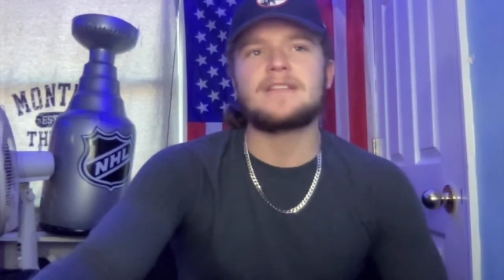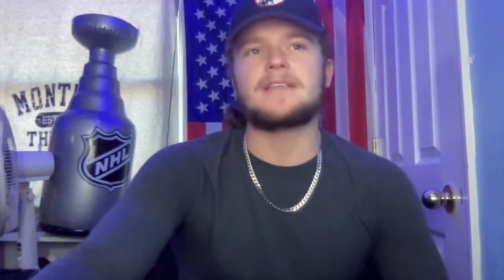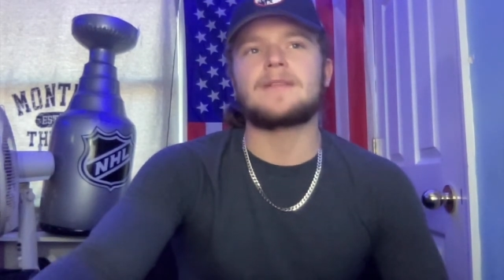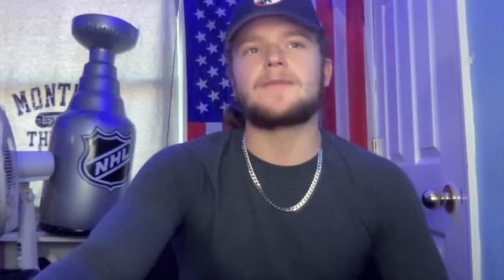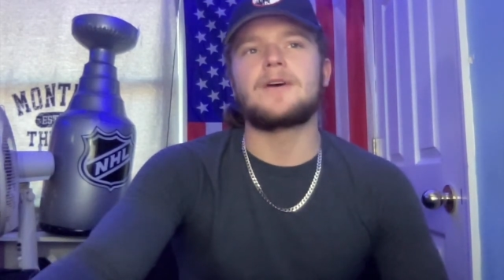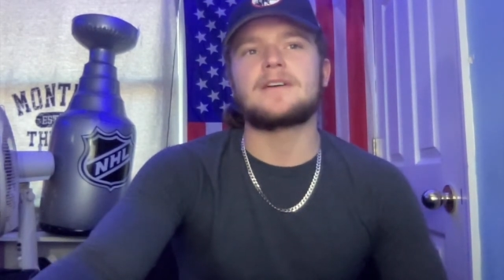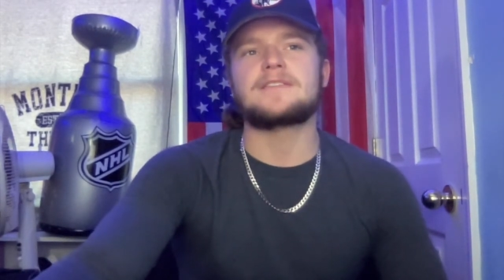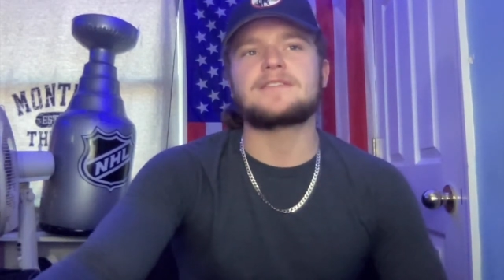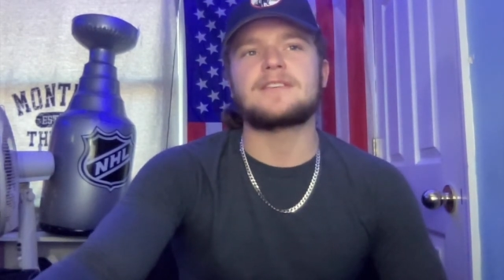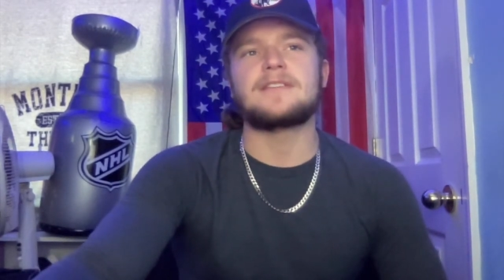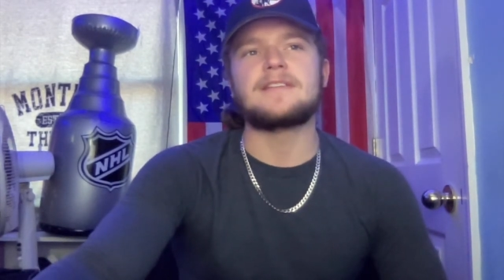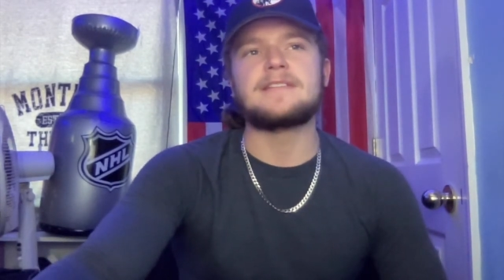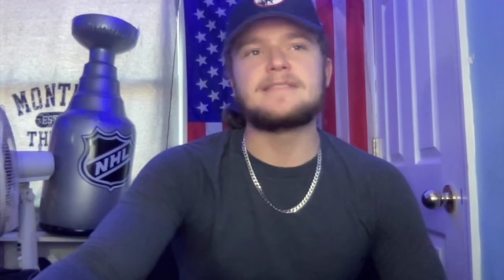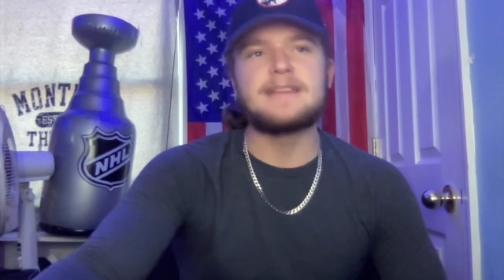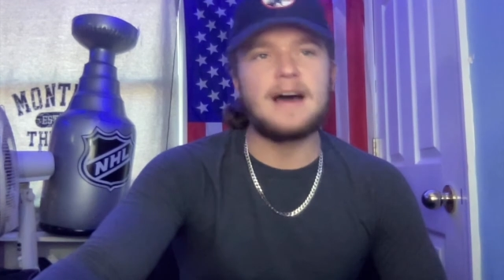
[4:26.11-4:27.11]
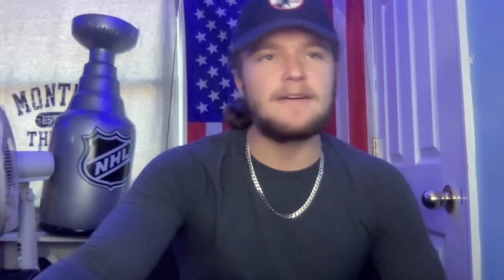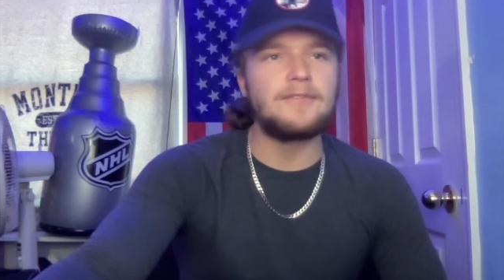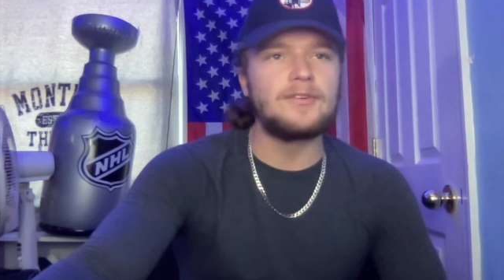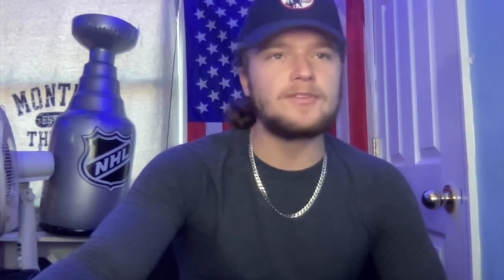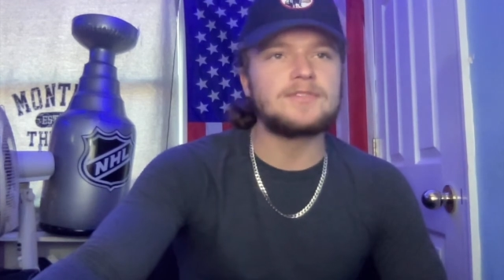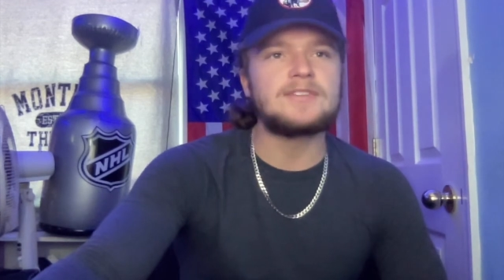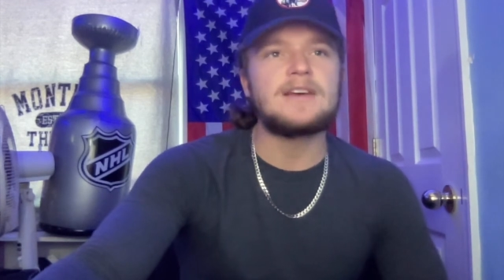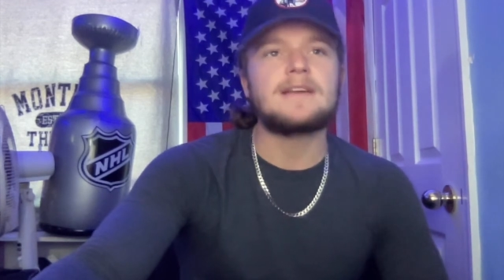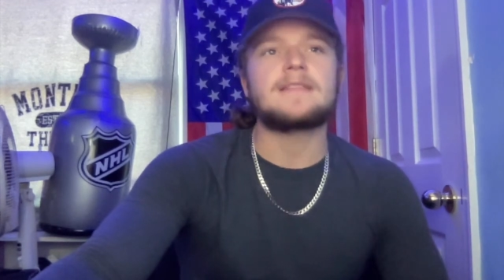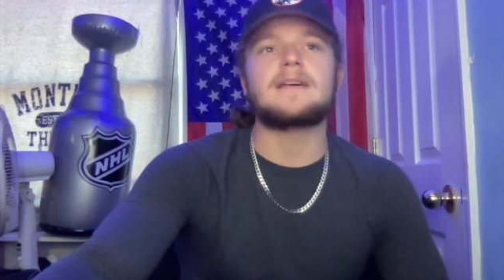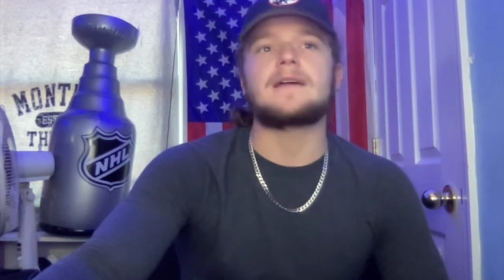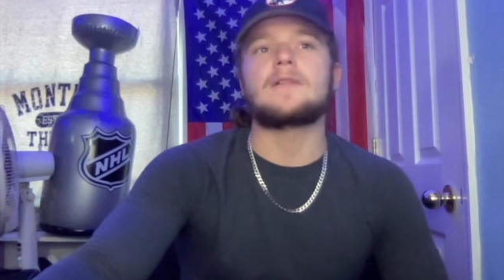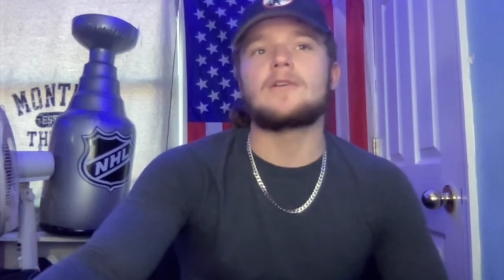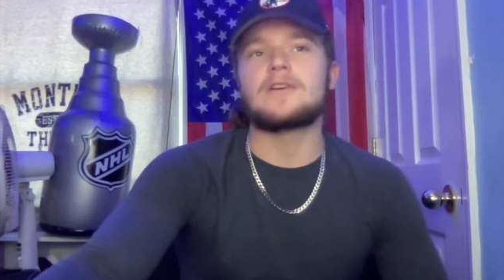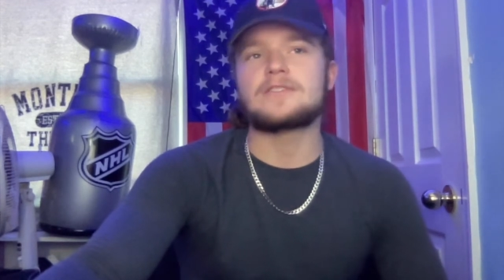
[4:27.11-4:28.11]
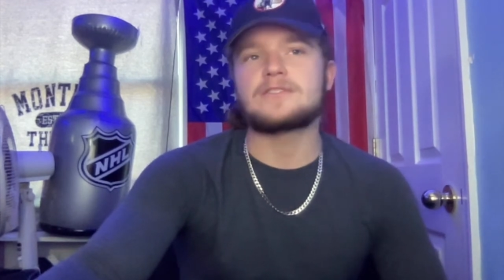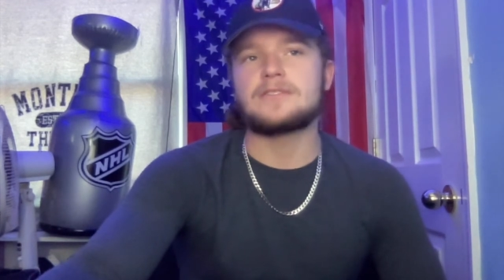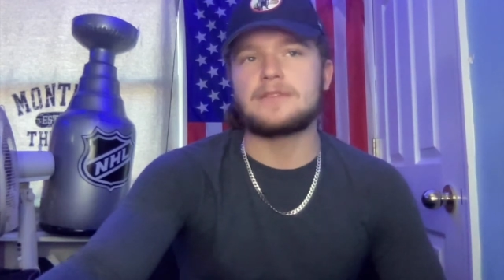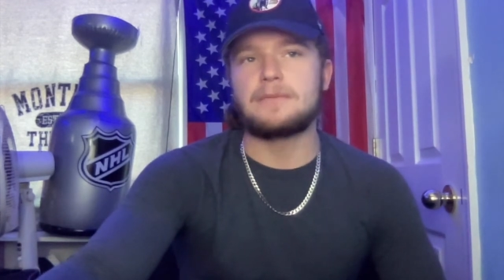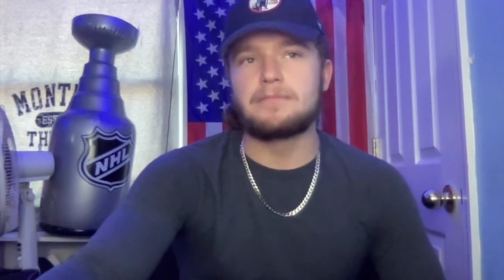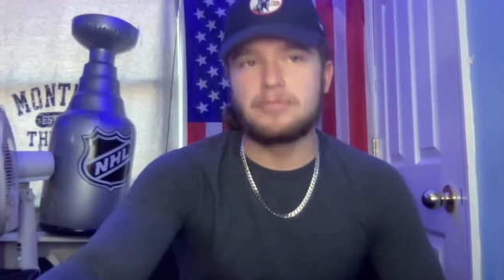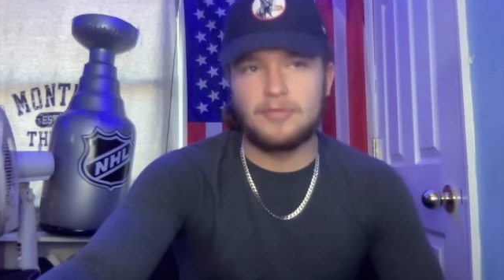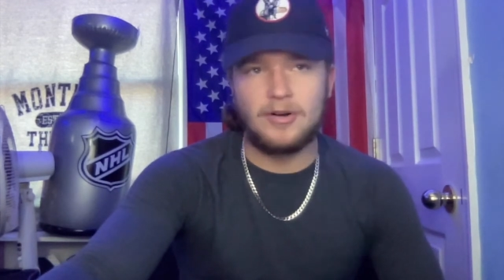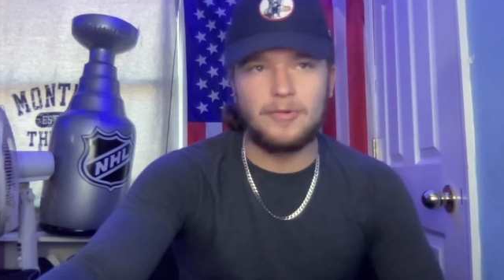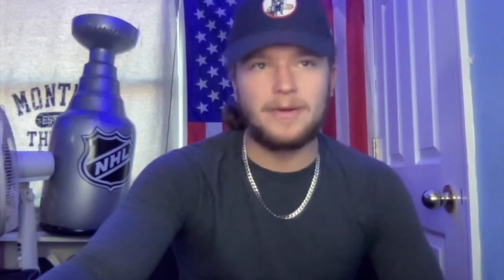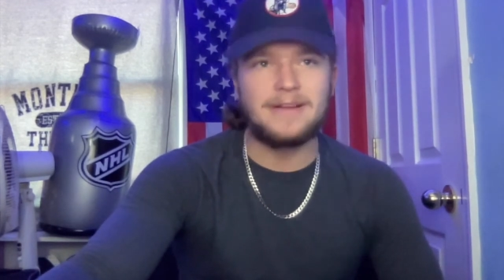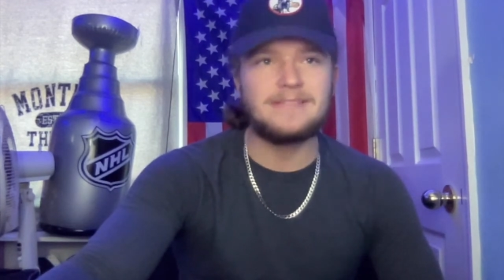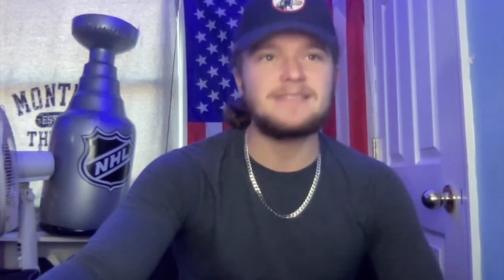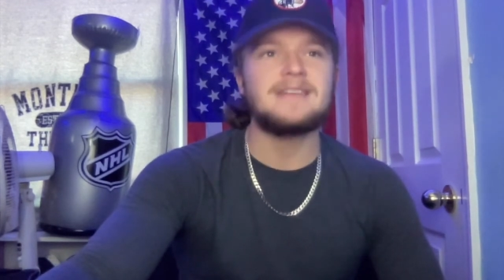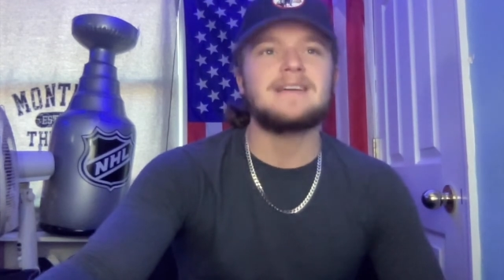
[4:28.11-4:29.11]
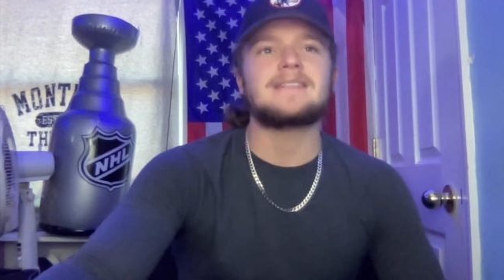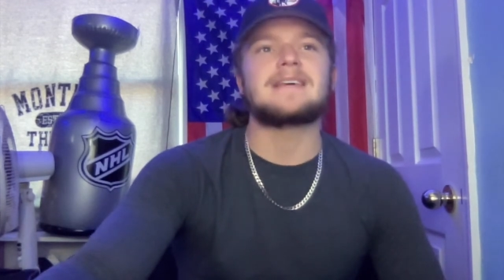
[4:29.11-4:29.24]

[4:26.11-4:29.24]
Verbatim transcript: They lost to the Devils. They lost to the Bruins.